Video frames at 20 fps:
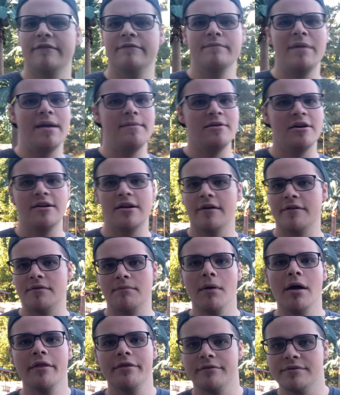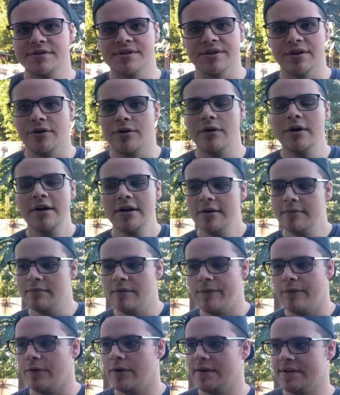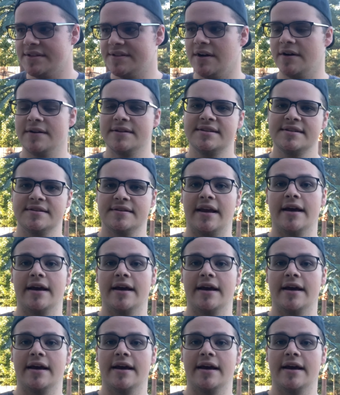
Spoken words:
maybe another month or so before it starts